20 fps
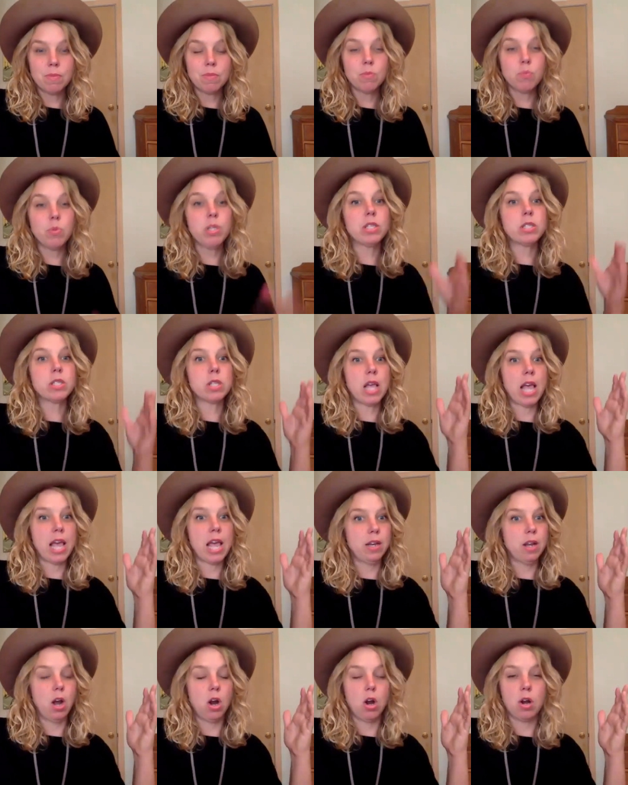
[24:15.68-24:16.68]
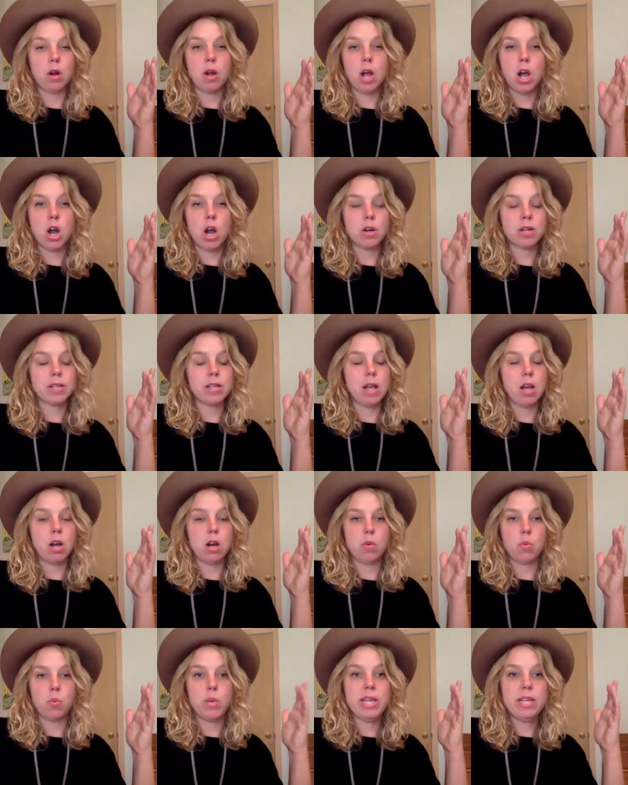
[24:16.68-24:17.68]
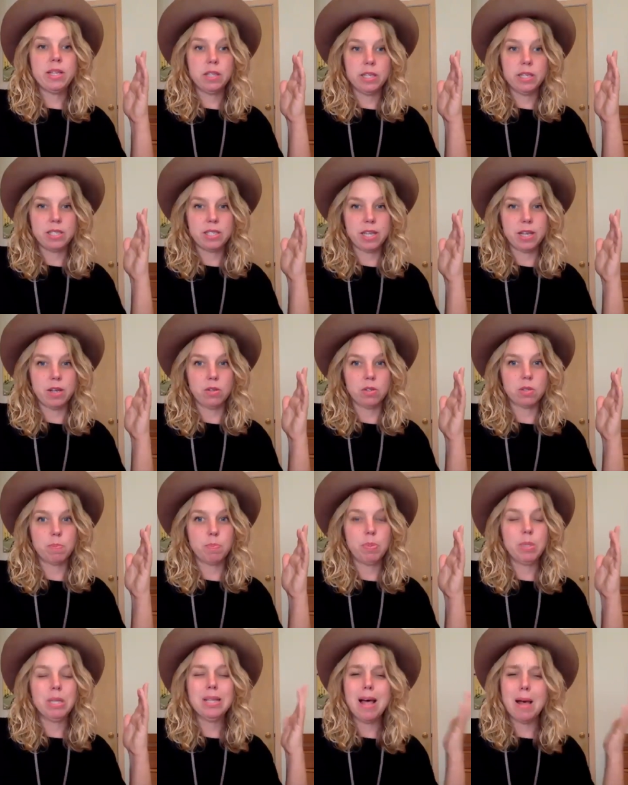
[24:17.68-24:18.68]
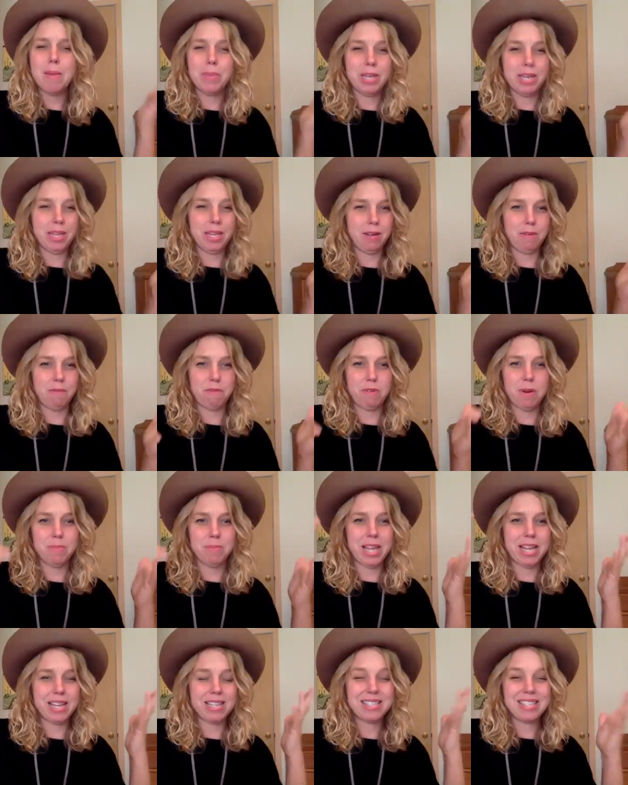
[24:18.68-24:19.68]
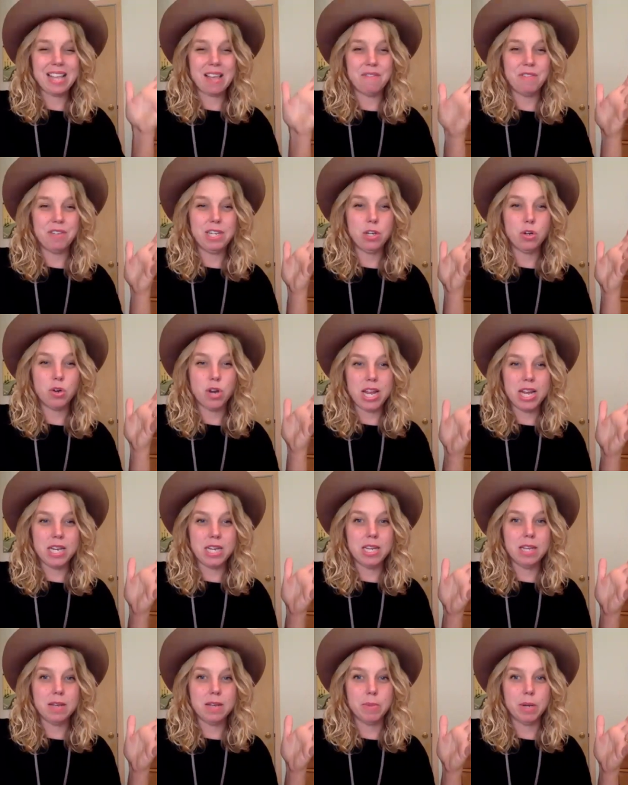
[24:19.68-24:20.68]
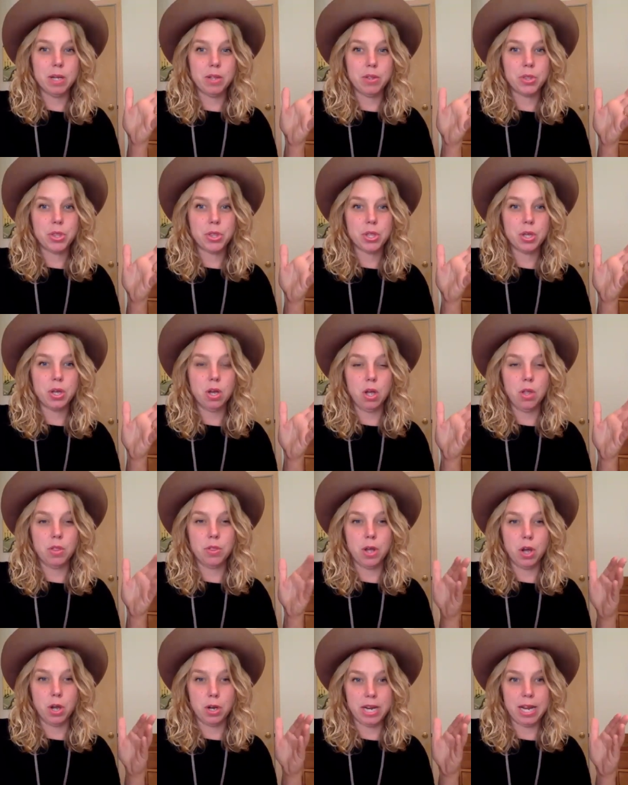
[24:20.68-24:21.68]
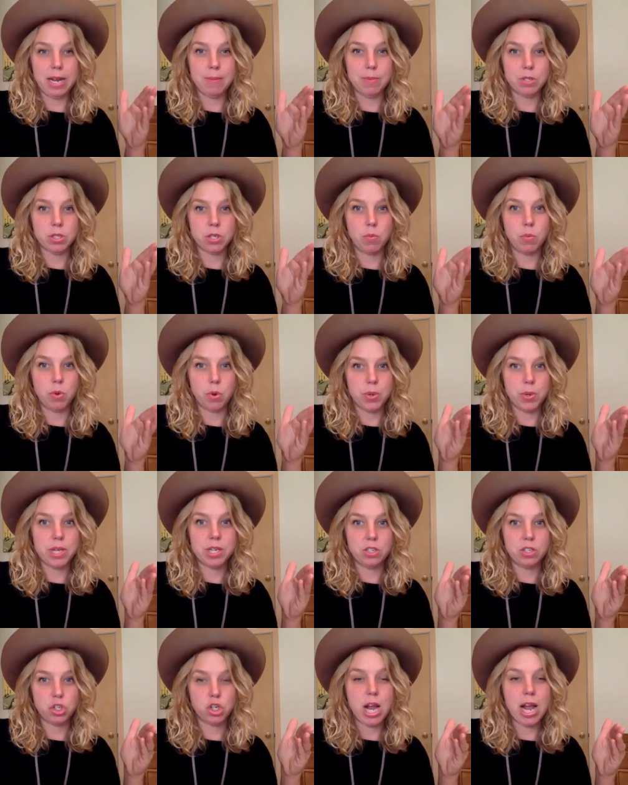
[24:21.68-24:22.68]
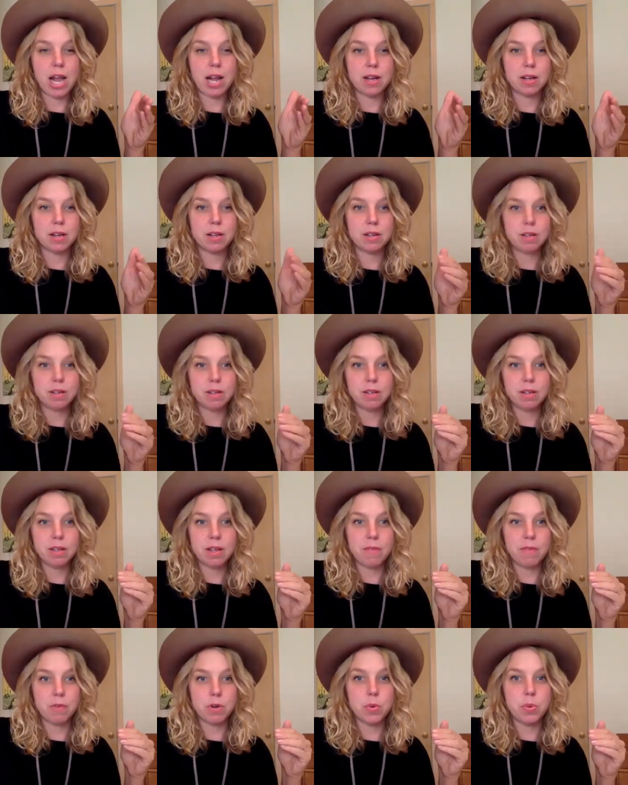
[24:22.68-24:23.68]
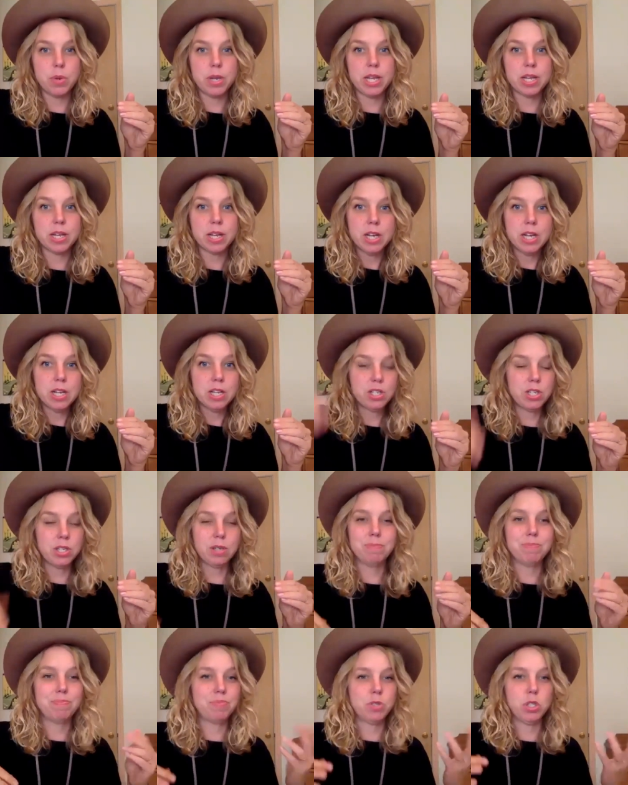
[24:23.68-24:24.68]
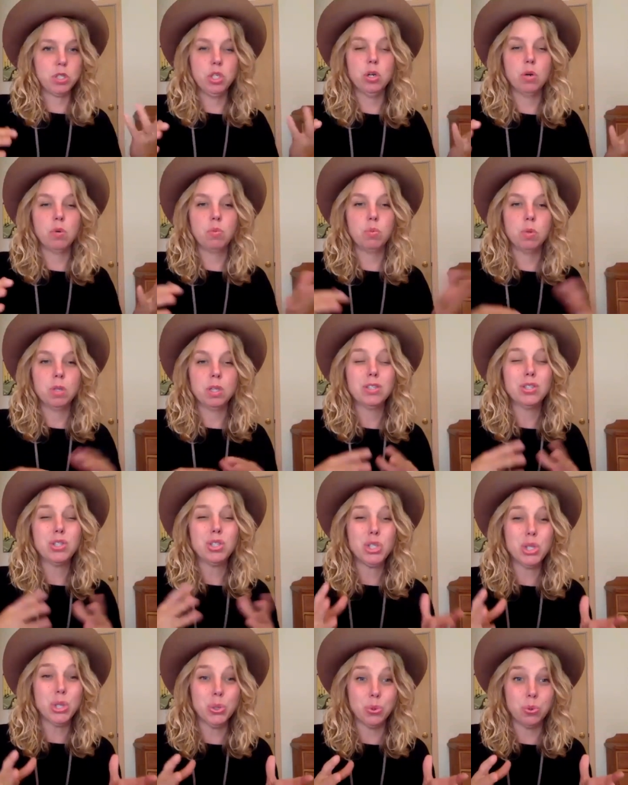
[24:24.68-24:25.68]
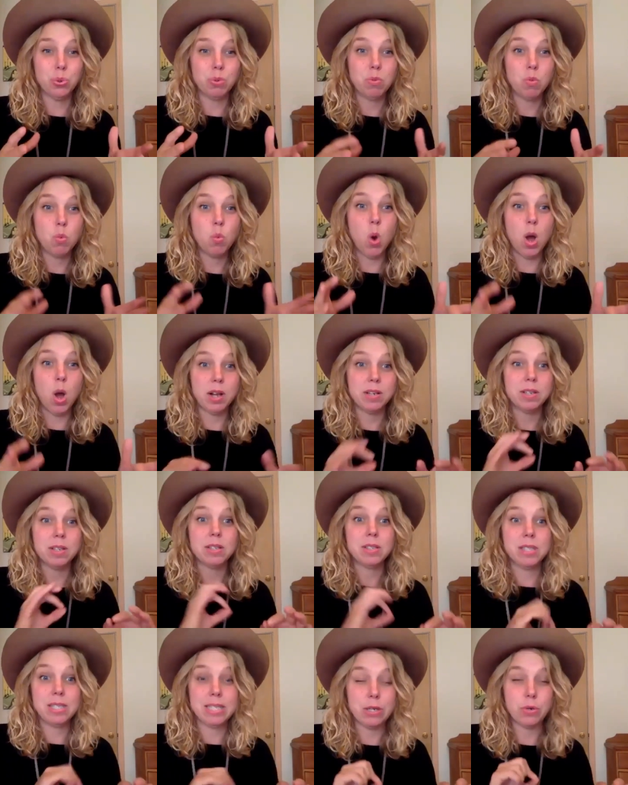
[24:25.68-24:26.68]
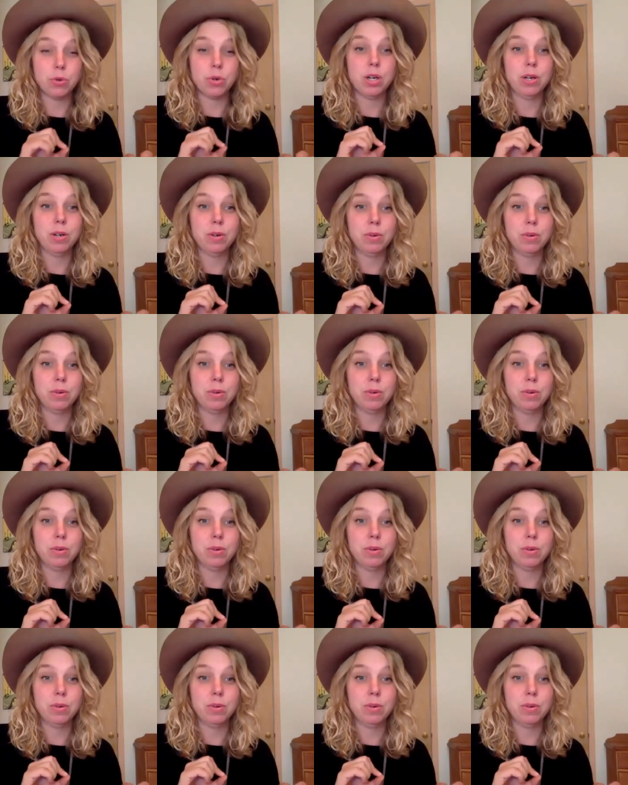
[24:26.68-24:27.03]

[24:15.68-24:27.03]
we, and our, our, our weekly sales plummeted from like 70 or 80 a month on, on Amazon where we can track every week to, you know, two, one, zero.